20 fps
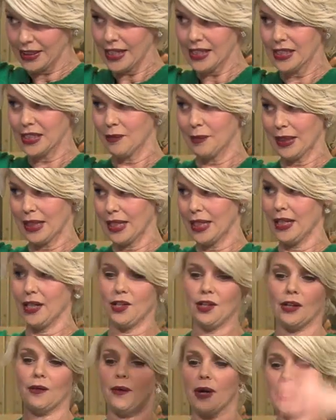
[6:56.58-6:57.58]
okay. that's the big key.
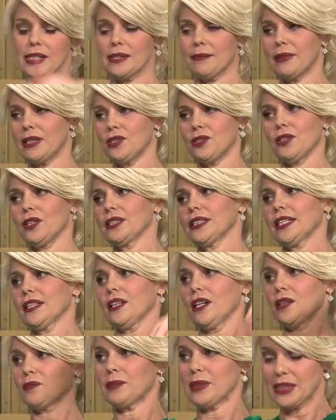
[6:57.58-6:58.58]
You can watch somebody do it all day
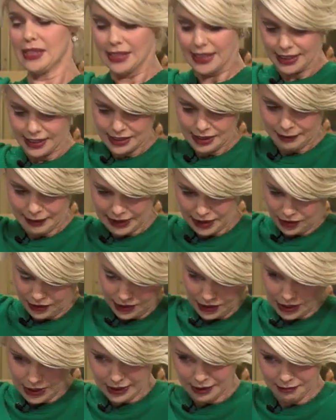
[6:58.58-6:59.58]
long, but seeing somebody do
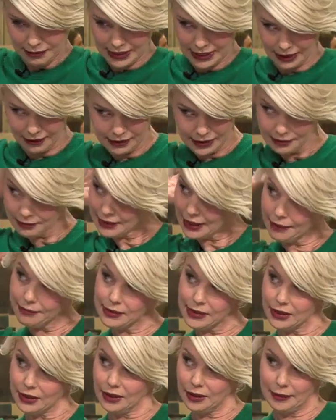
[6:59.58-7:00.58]
it to themselves sometimes
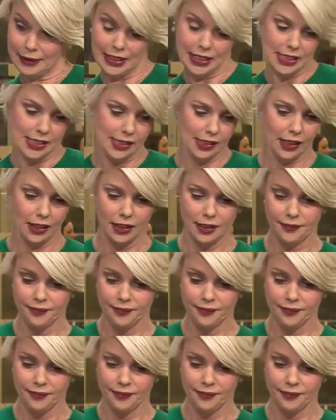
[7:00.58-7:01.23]
mm -hmm. is a little mm-hmm. bit easier.